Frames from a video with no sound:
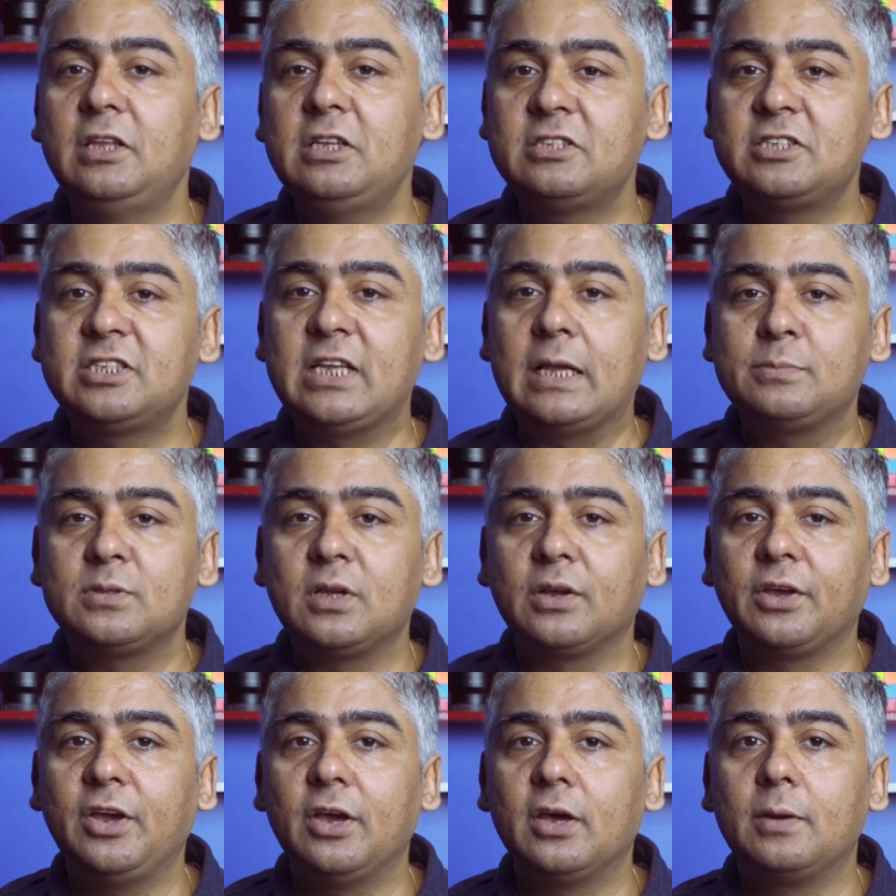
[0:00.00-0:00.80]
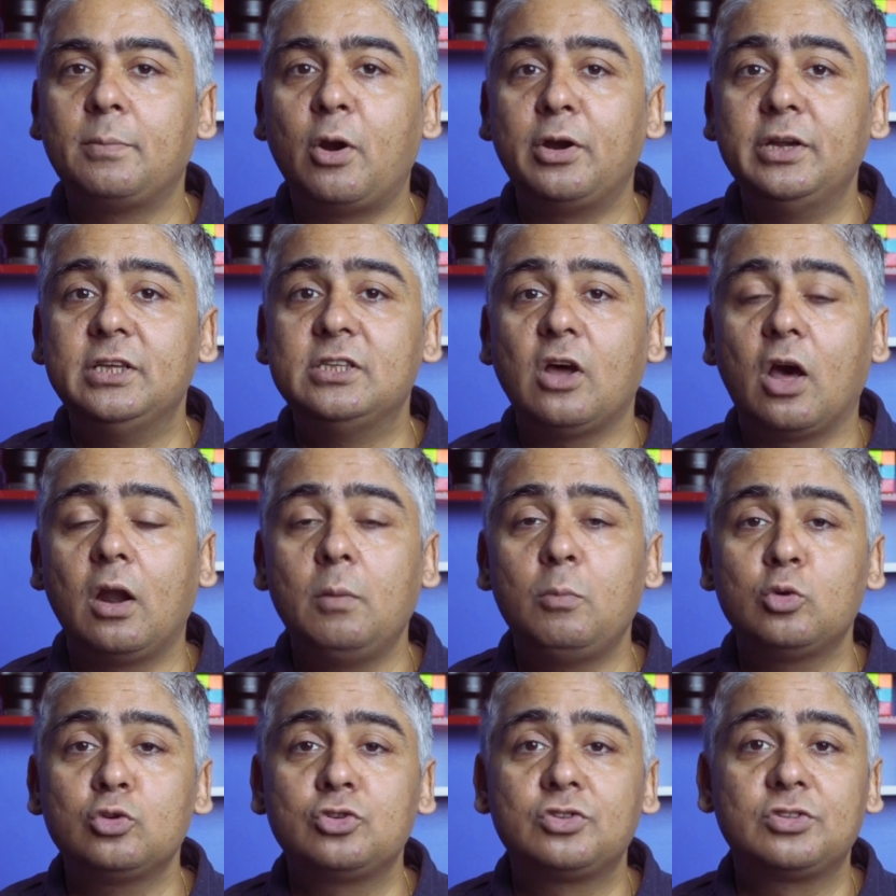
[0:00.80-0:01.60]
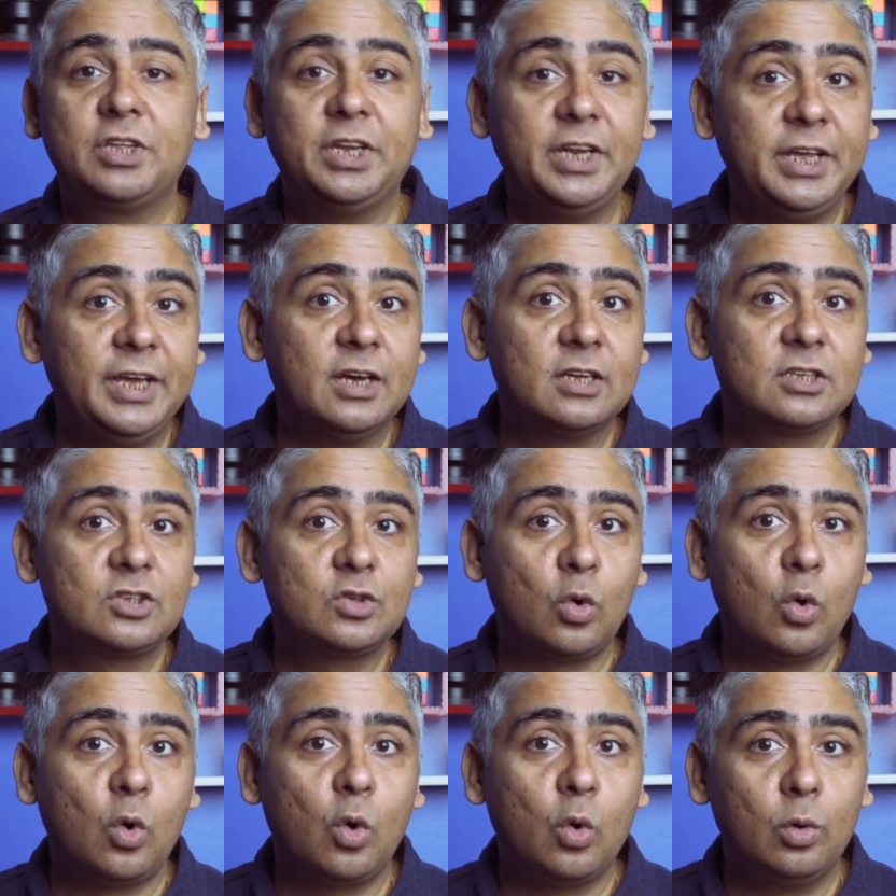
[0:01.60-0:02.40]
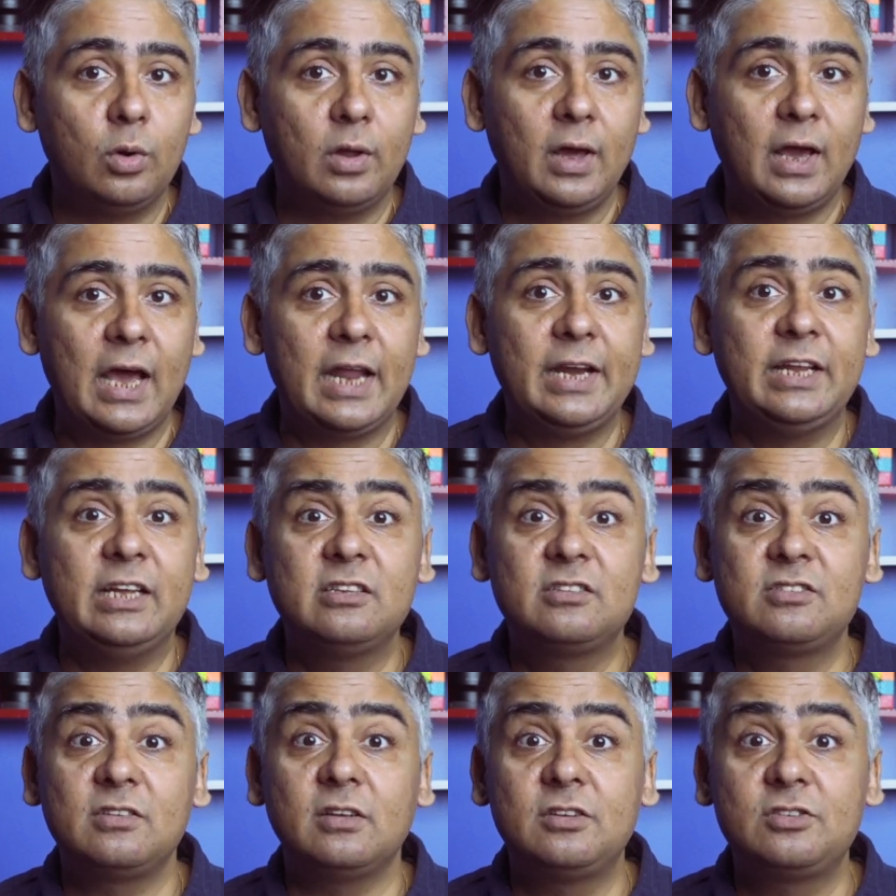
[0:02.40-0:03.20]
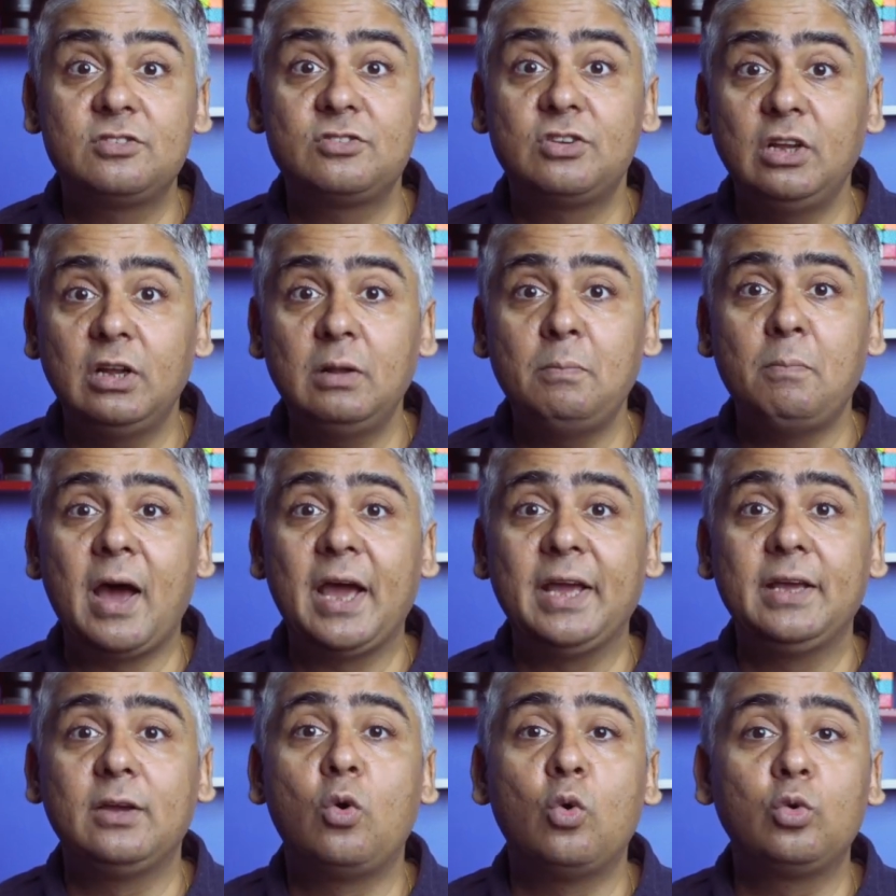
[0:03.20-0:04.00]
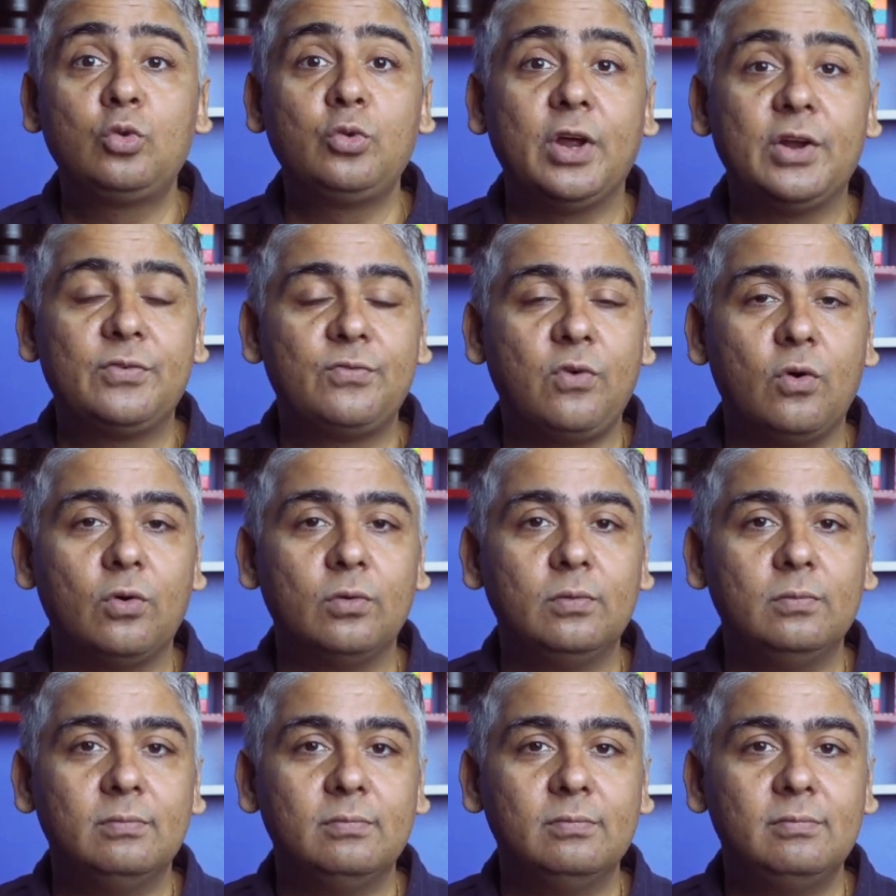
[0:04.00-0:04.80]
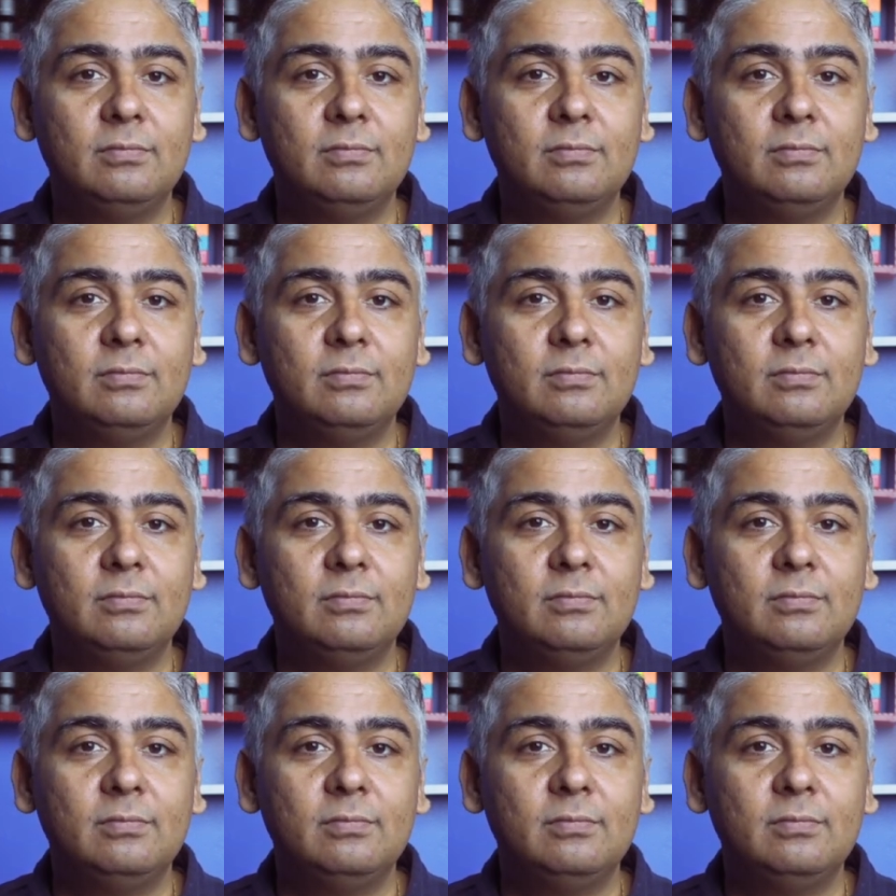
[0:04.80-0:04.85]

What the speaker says: Samsung earbud is almost 3 years old and is still my go-to headphone.